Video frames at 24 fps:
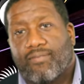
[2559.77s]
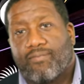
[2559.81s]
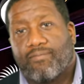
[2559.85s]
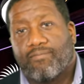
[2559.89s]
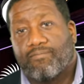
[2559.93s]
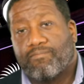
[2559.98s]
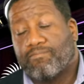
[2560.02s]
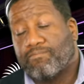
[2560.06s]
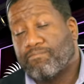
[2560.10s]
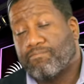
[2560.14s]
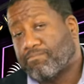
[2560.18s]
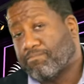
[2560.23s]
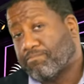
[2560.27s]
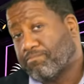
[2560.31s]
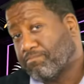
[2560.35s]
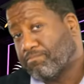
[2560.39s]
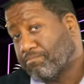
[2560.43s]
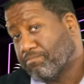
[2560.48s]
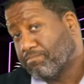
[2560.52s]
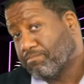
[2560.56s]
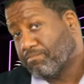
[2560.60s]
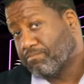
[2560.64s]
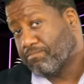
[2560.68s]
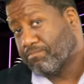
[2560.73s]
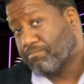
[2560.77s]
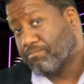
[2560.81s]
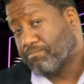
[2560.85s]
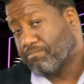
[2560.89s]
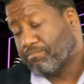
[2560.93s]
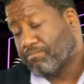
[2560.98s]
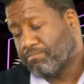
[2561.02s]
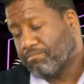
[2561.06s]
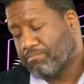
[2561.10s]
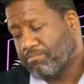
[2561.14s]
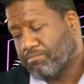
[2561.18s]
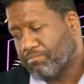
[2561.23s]

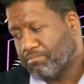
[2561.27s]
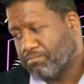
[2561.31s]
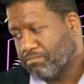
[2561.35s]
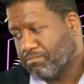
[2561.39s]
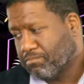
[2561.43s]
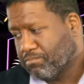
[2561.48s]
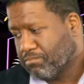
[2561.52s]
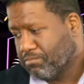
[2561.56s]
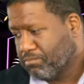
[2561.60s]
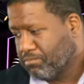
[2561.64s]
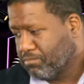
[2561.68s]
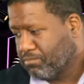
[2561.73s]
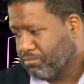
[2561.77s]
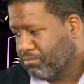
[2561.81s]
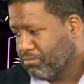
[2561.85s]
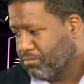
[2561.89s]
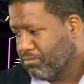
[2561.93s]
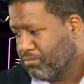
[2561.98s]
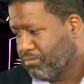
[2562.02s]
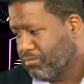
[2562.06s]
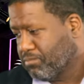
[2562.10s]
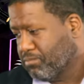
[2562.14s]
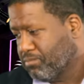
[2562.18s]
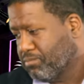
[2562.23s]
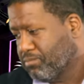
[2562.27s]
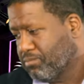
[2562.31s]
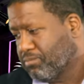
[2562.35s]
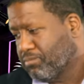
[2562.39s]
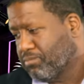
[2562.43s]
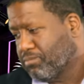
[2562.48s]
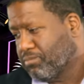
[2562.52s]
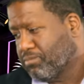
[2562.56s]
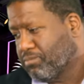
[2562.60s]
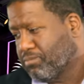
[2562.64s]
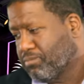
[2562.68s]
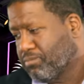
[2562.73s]

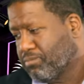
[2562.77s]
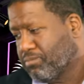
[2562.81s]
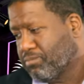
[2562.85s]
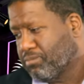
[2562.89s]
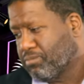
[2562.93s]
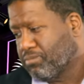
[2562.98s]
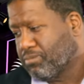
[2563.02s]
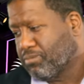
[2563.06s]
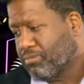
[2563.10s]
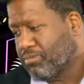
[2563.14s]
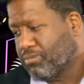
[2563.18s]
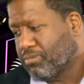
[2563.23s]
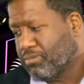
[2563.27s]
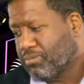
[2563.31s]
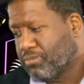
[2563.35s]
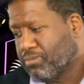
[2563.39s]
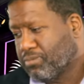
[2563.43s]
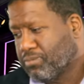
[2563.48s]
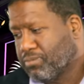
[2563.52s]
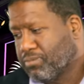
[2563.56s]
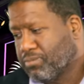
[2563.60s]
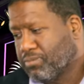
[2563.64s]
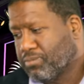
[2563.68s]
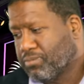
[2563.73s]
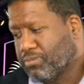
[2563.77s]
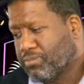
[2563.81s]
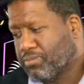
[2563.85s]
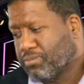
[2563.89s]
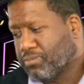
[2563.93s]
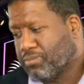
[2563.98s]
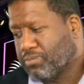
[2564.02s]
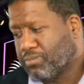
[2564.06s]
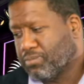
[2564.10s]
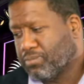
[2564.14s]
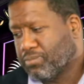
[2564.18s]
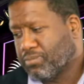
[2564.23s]

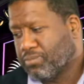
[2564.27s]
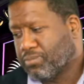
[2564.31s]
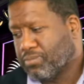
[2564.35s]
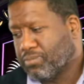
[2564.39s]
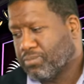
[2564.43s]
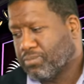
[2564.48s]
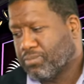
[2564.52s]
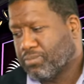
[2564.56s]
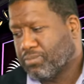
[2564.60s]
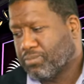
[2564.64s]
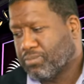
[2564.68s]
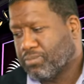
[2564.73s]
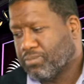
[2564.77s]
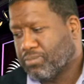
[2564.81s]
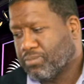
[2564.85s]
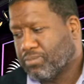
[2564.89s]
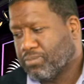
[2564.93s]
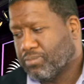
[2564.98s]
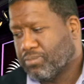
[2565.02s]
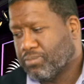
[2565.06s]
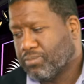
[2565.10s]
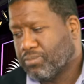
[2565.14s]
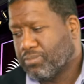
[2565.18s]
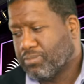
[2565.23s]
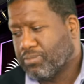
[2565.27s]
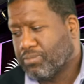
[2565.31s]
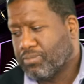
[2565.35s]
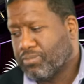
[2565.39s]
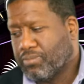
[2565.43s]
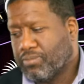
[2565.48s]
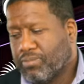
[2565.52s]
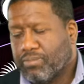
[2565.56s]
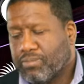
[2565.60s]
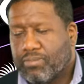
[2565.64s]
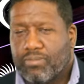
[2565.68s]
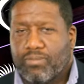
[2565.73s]

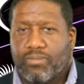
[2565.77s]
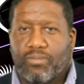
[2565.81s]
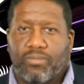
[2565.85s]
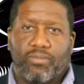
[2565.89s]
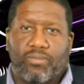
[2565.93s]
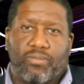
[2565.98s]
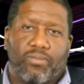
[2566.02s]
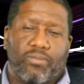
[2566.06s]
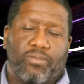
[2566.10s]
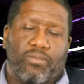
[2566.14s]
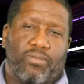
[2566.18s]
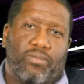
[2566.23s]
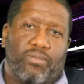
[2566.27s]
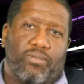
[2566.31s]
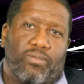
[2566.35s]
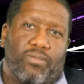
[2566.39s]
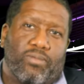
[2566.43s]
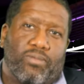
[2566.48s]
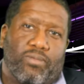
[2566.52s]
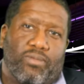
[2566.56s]
[no speech]